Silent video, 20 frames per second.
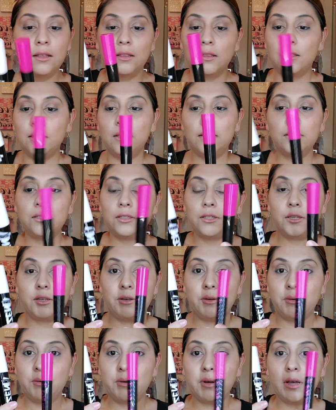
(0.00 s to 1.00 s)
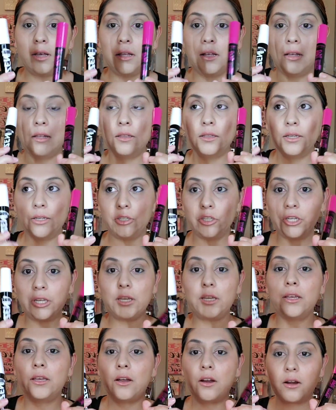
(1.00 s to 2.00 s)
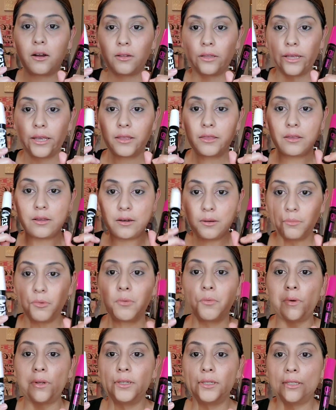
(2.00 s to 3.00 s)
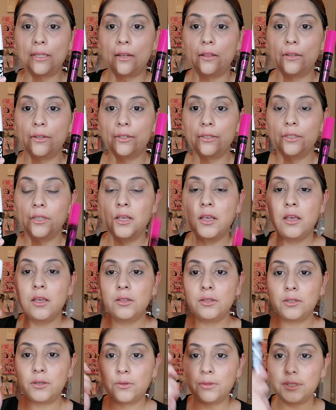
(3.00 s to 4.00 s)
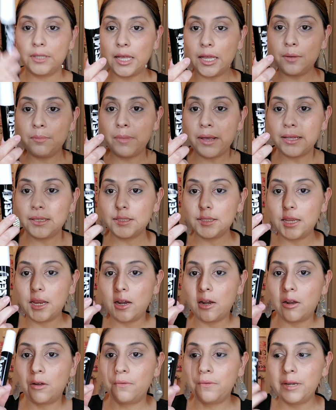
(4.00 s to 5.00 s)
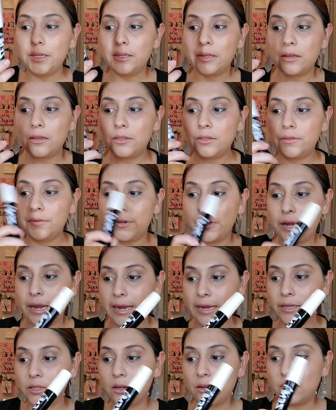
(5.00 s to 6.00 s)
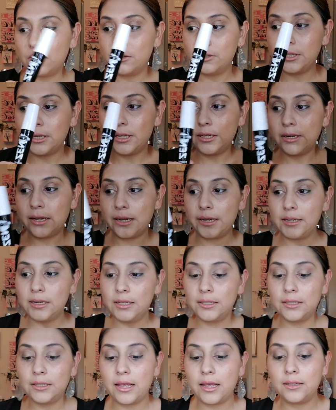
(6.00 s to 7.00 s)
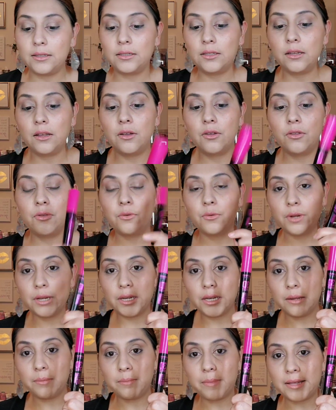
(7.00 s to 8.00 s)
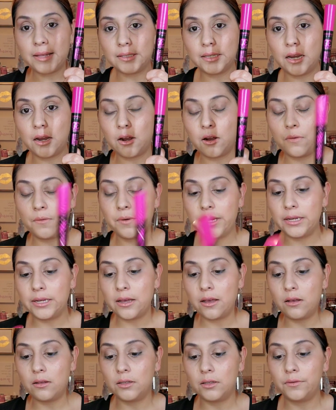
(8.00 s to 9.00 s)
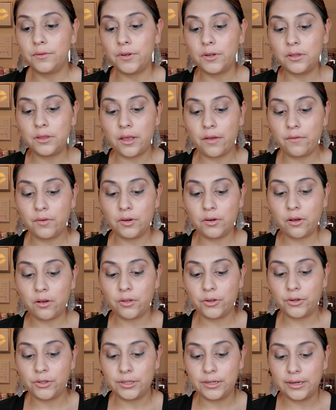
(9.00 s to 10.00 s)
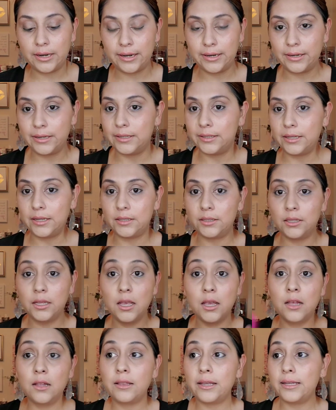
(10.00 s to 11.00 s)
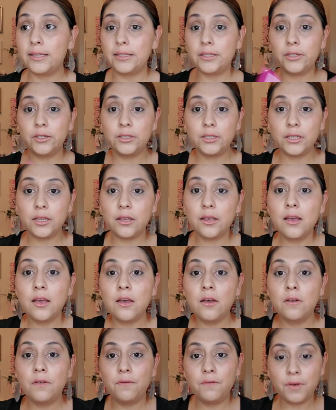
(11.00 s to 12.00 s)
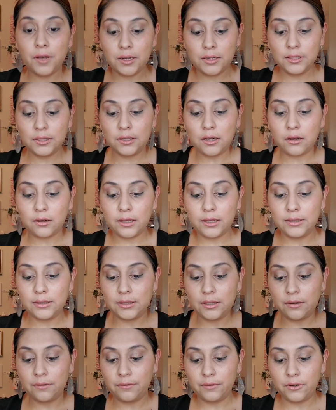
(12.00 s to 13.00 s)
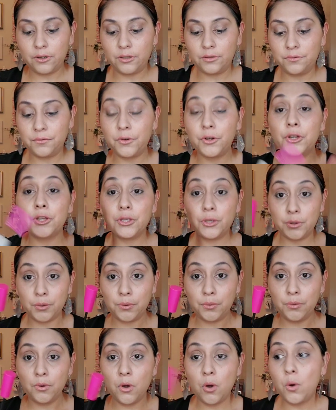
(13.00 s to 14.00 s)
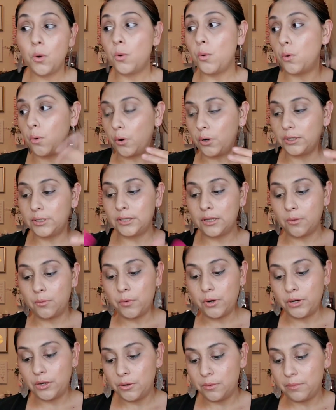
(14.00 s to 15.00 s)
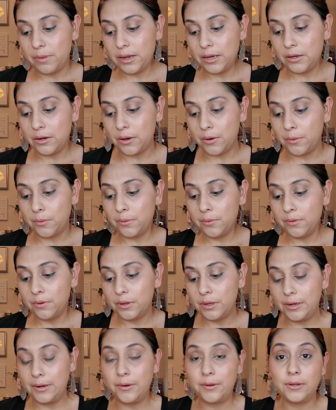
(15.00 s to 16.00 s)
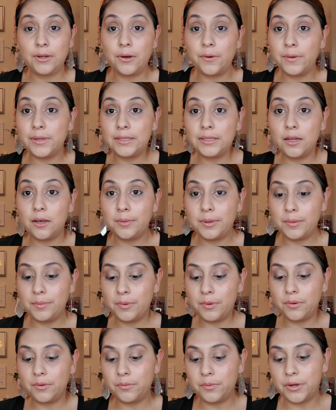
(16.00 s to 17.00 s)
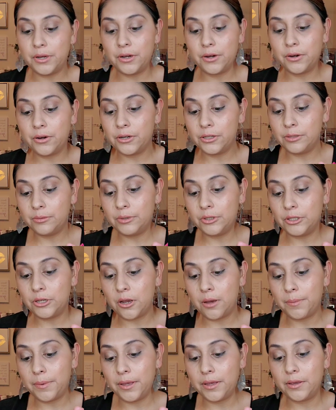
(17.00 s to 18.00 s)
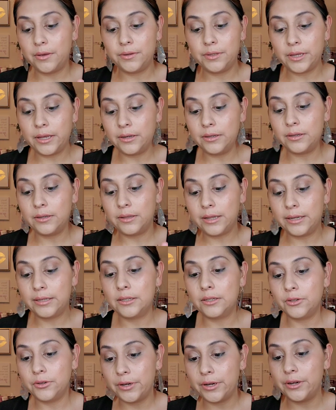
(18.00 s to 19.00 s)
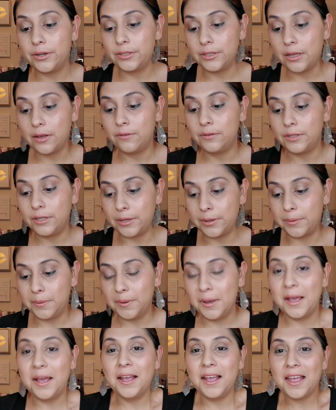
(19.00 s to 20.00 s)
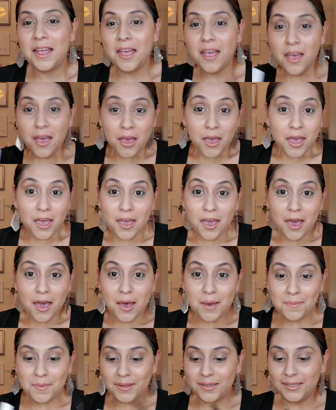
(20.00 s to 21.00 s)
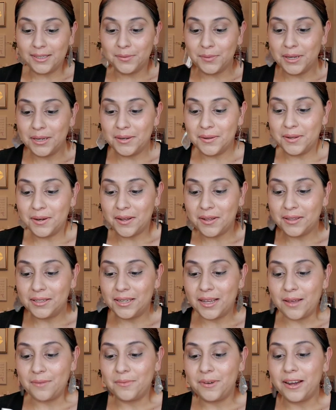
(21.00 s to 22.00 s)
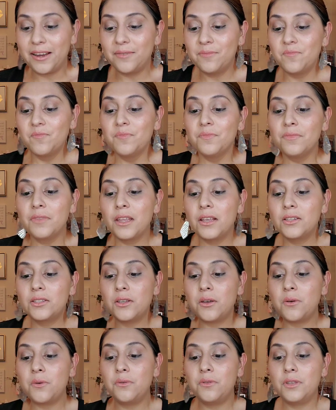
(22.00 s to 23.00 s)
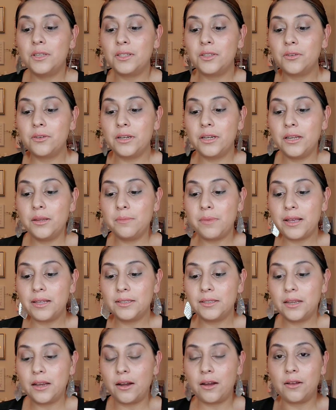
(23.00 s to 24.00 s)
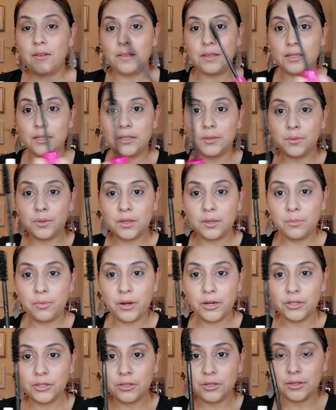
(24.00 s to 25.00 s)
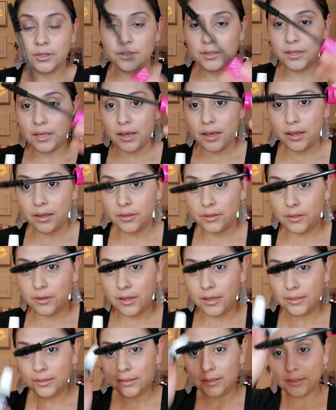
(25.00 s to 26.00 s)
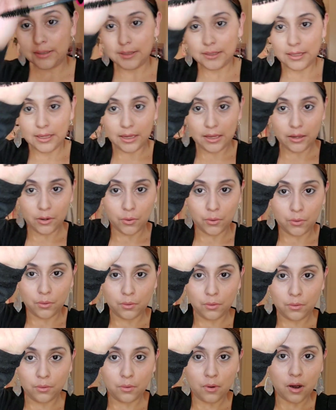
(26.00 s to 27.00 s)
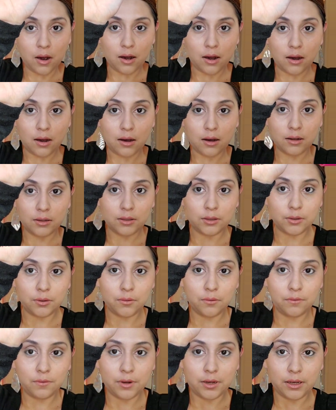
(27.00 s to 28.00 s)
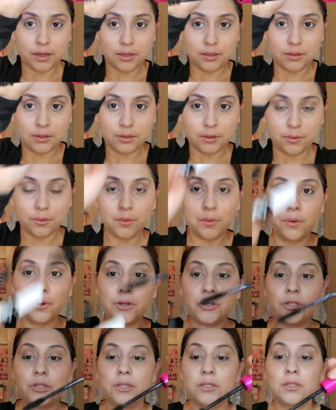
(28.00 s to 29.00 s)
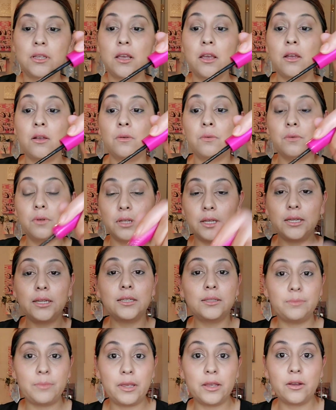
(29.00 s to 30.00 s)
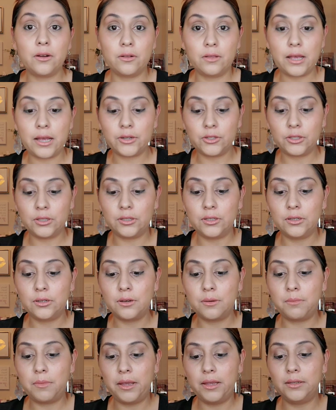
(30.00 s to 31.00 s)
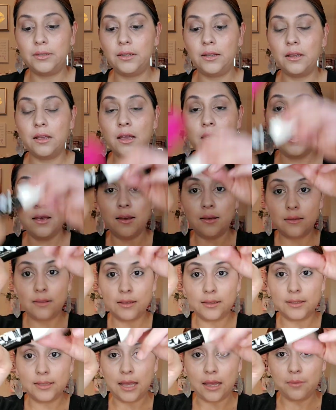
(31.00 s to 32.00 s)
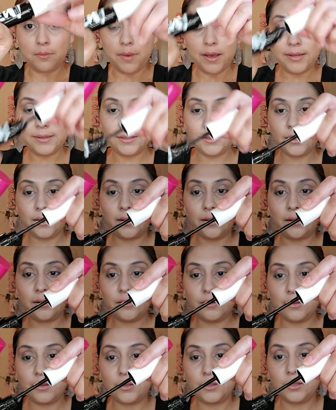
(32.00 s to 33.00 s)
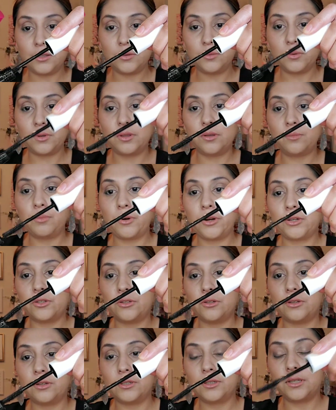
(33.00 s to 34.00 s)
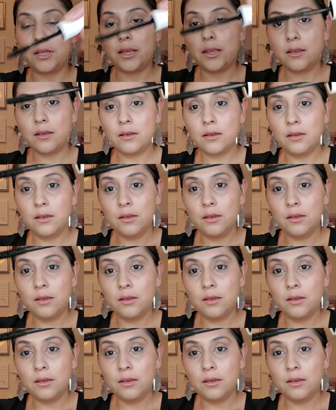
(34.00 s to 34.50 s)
These two legit are like the #1 sellers. So Zen mascara retails for $8.90. 3D mascara retails for $11.90. Like, seriously, fun stocking stuffers for you or someone you may know. You know, I always tell people, when you're Christmas shopping, you tend to like to treat yourself too. It happens. We do it all the time, right? So this 3D mascara, this is what the brush looks like. So you guys can see it. Ooh, ah, so fun, so gorgeous. Really does make your lashes look amazing. The Zen mascara, this is what the brush looks like.